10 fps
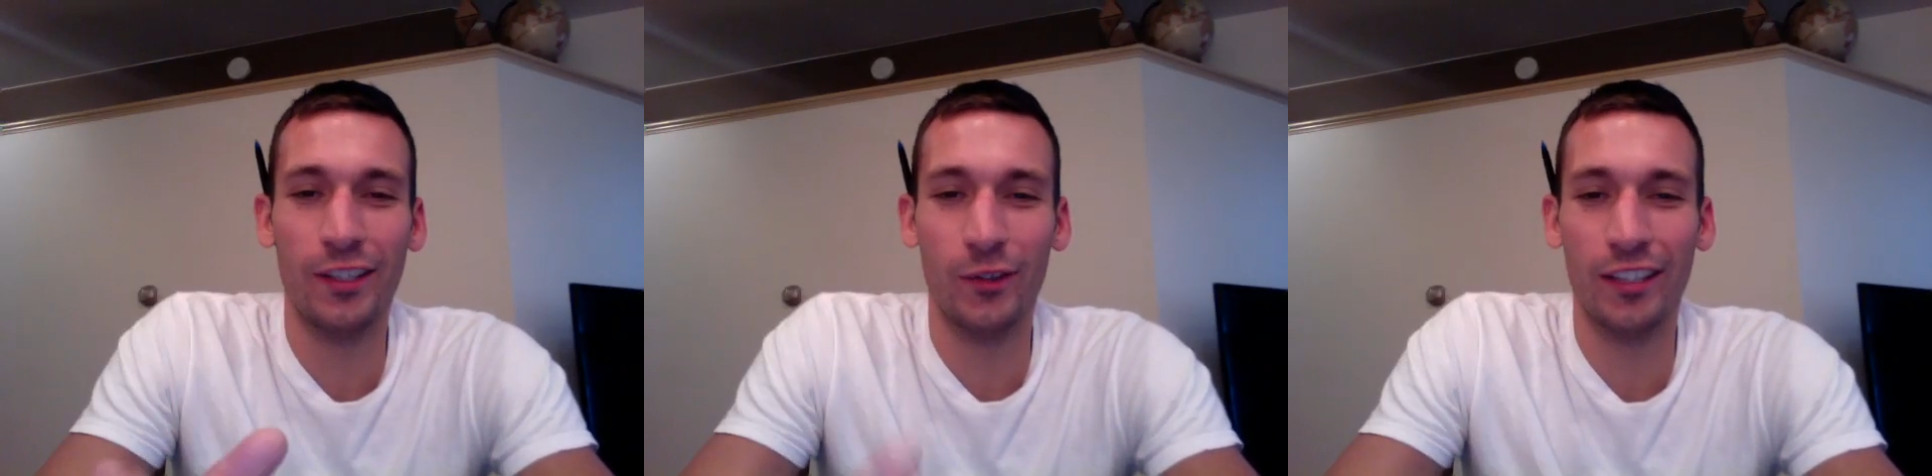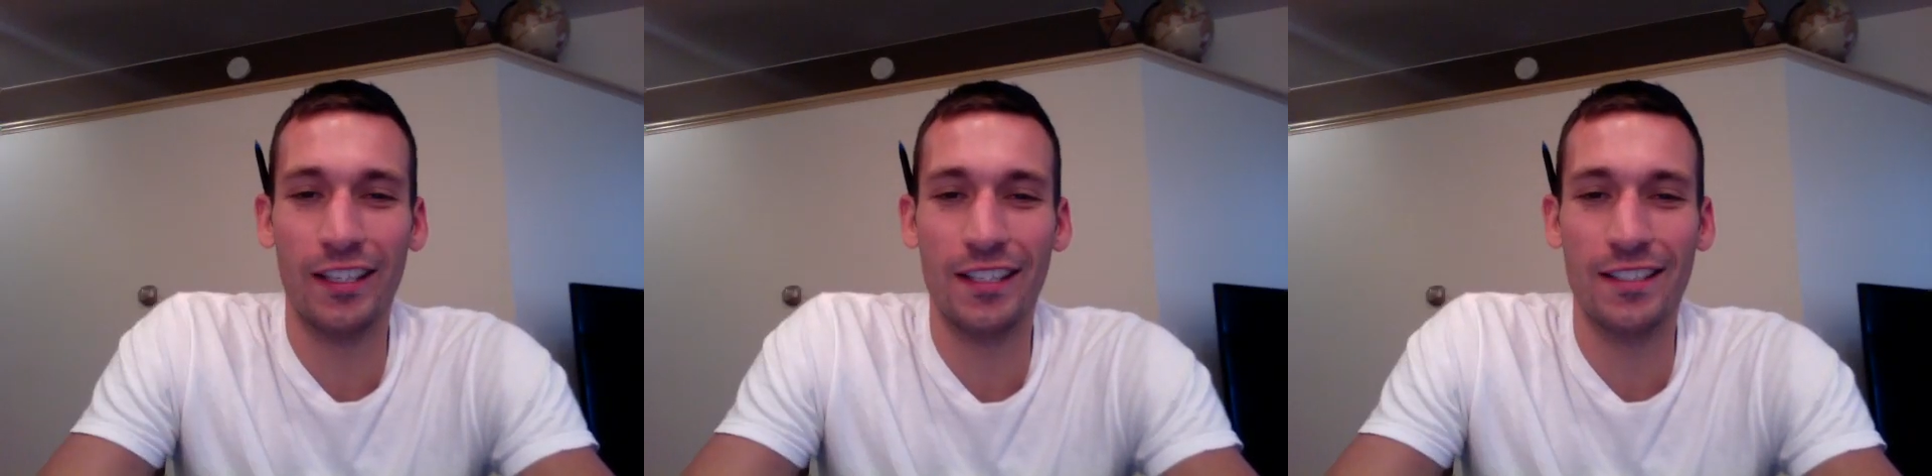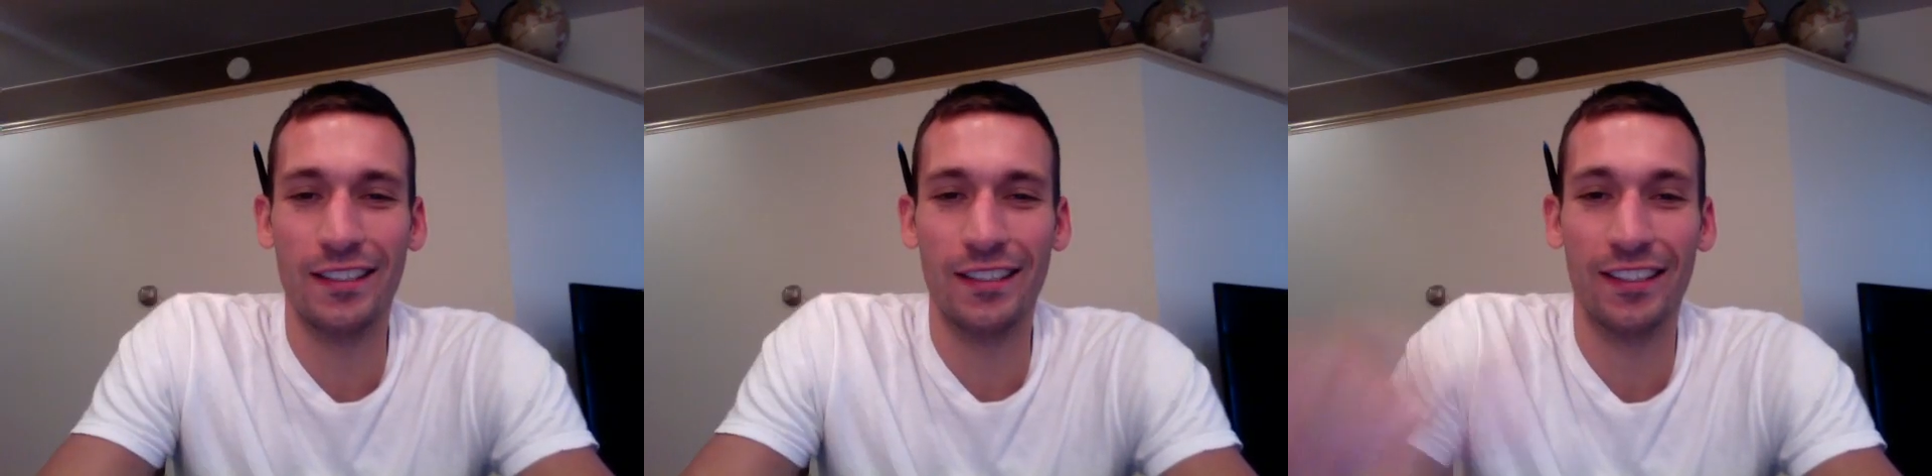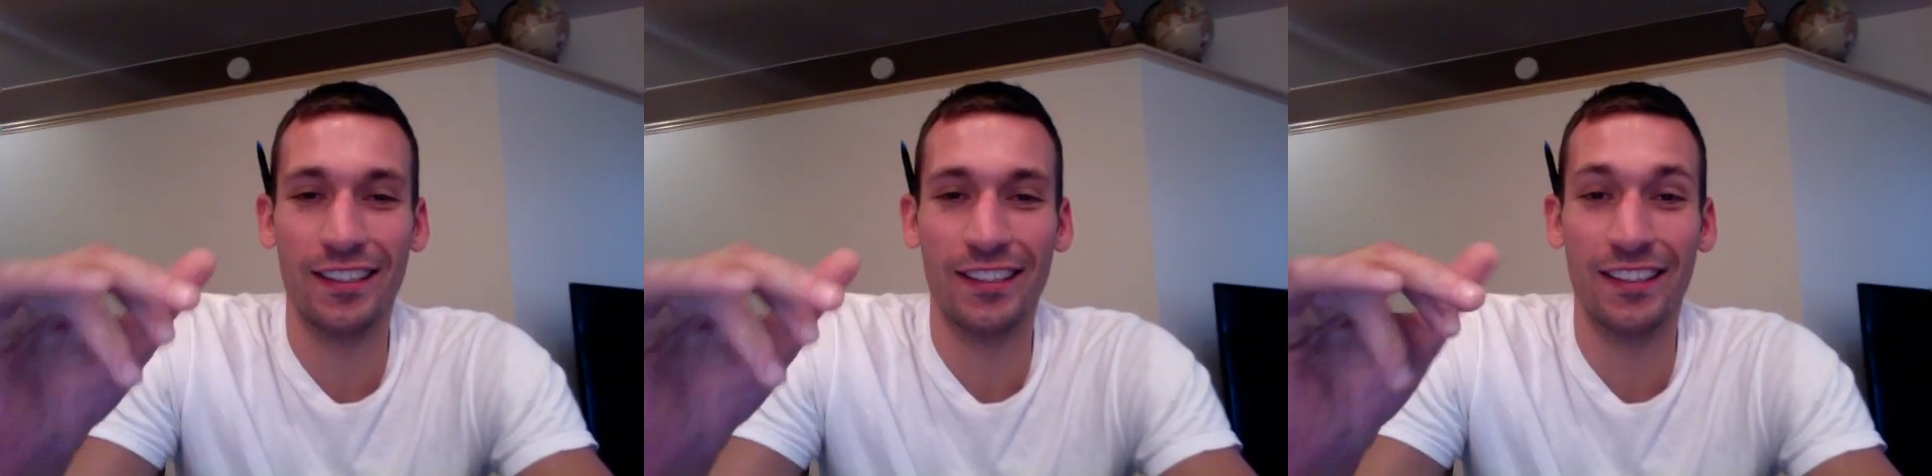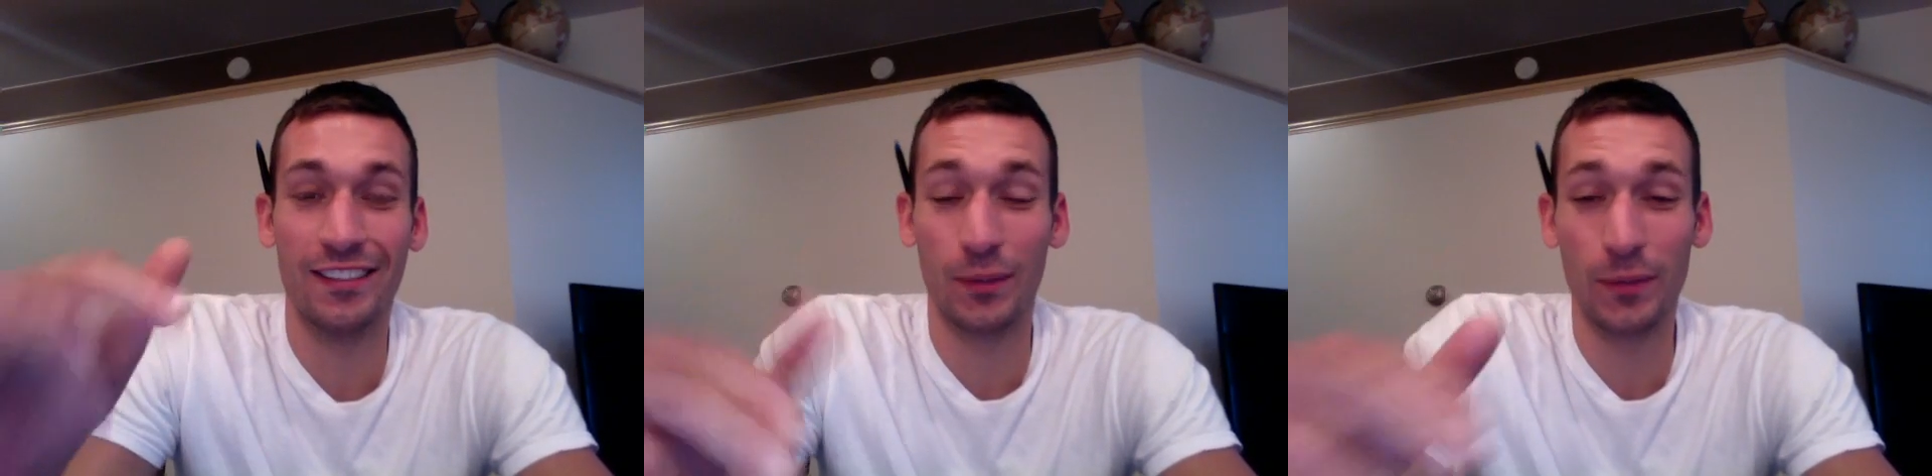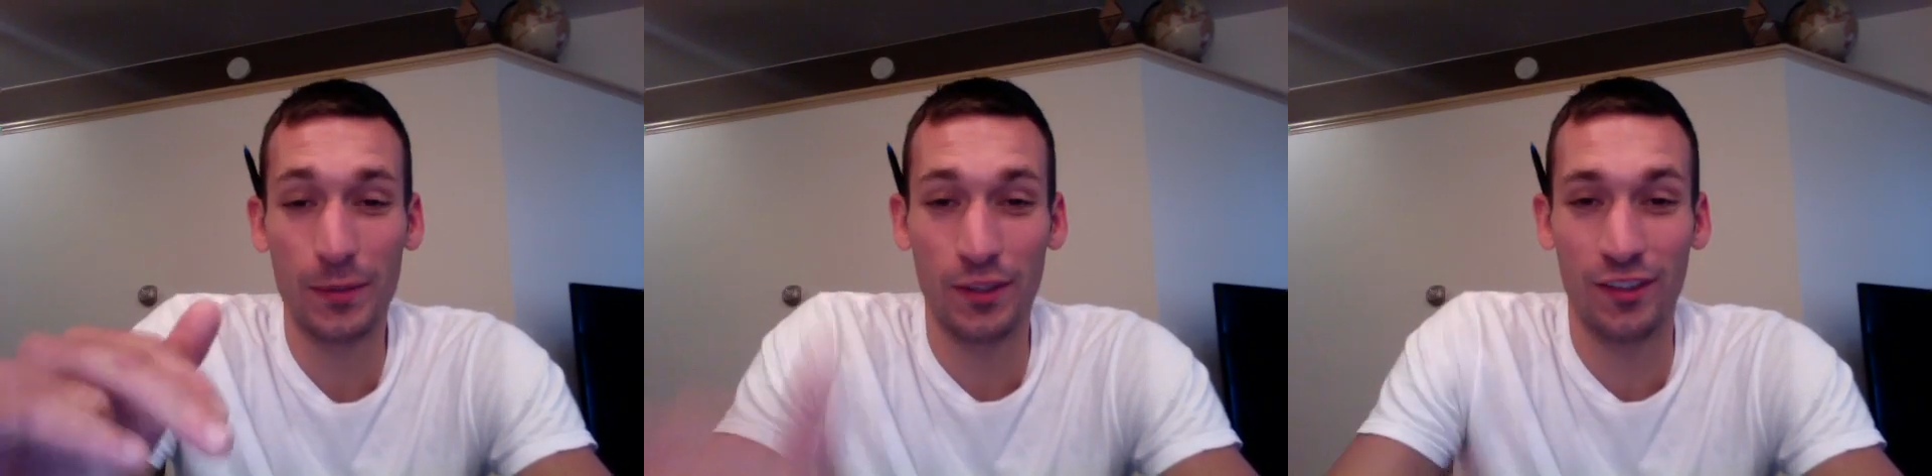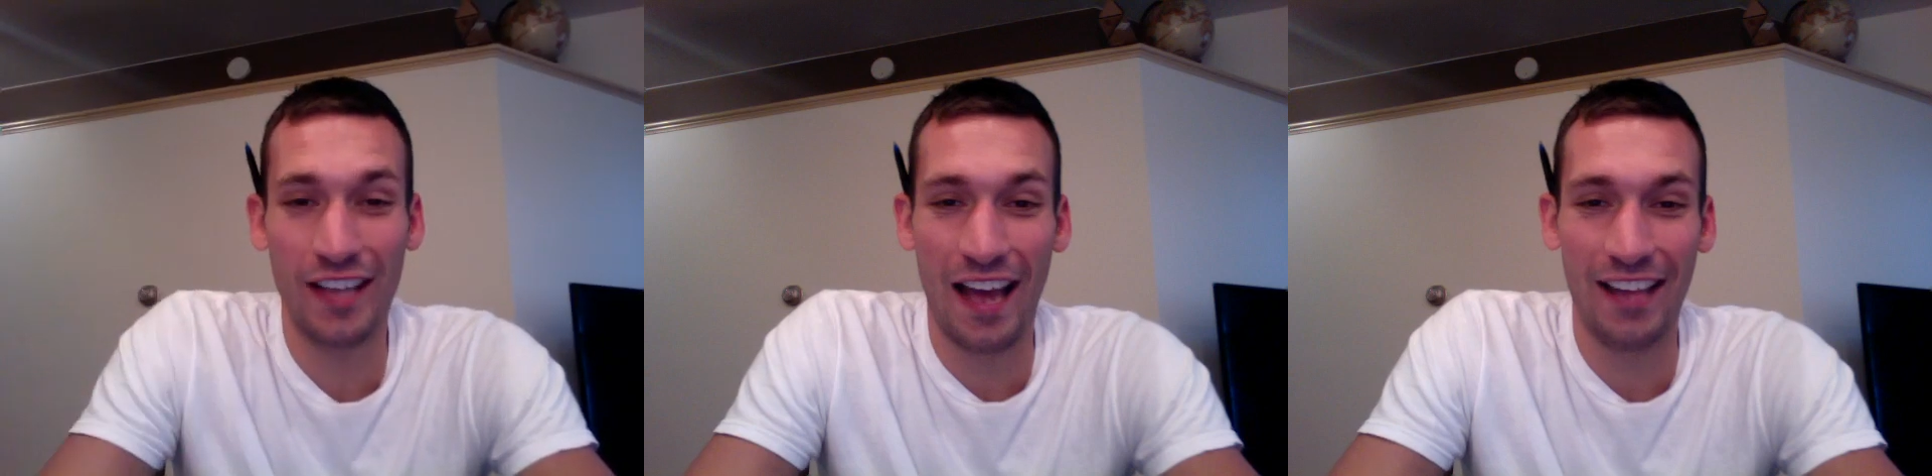really easy. Sometimes they're
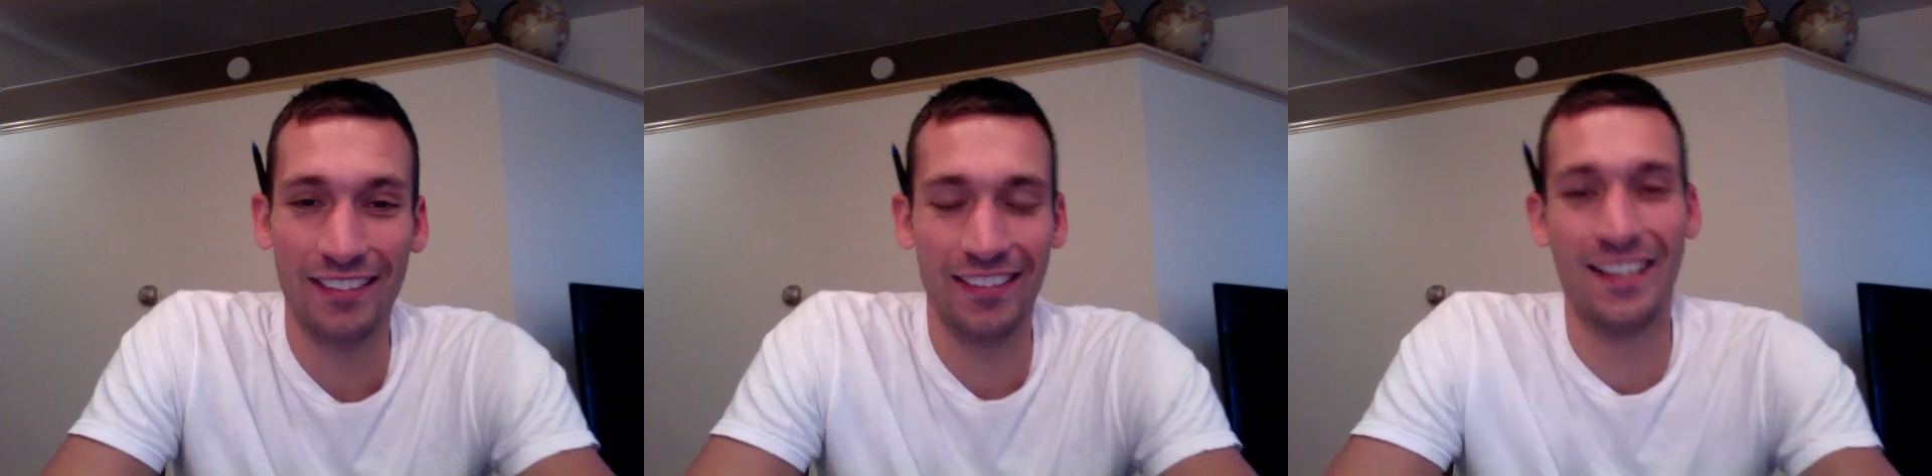not.